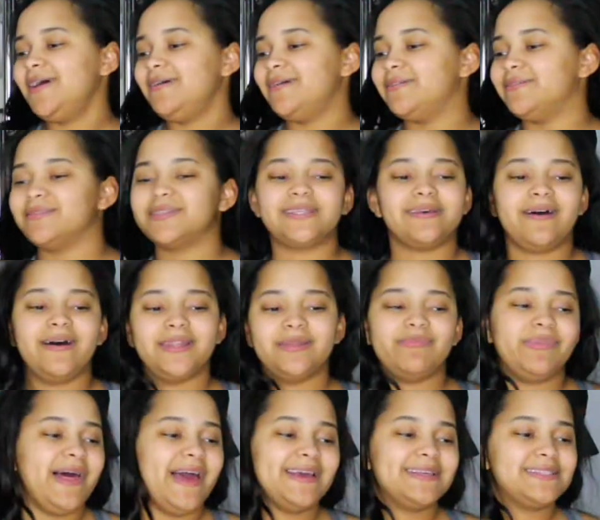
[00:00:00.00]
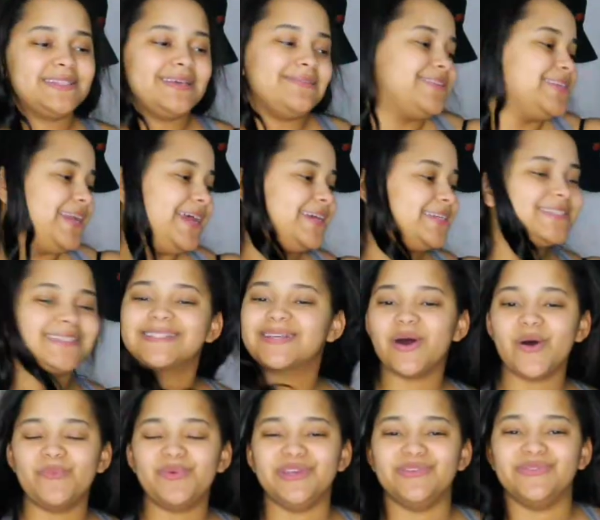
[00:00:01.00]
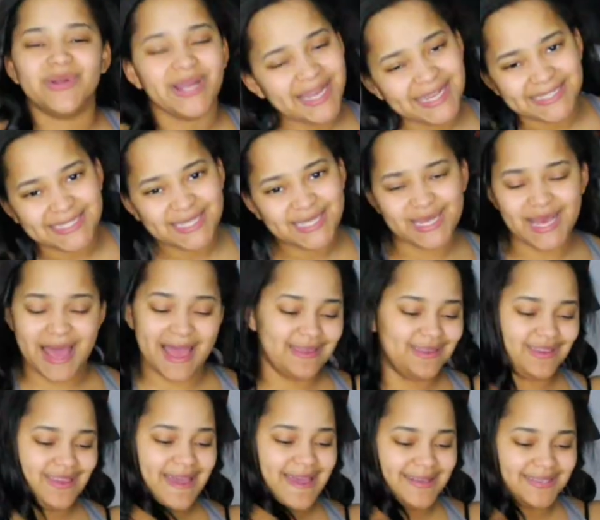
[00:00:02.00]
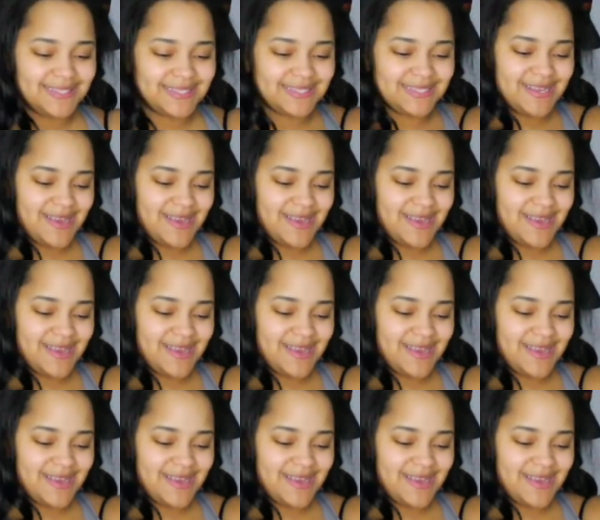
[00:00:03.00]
oh, so all the black stuff today is just gonna be runched, I guess.